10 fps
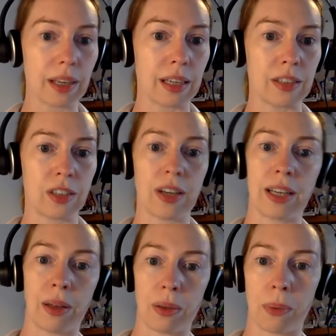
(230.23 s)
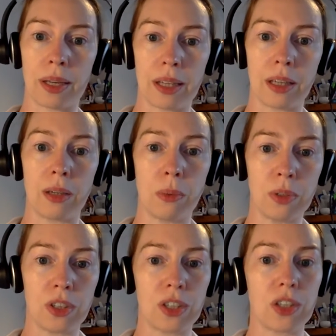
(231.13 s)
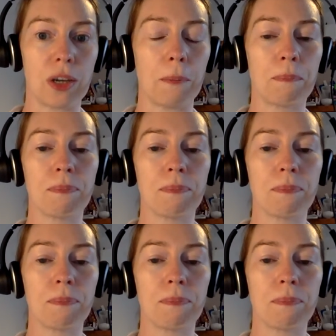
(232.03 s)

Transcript: is turning out the way that you want it to.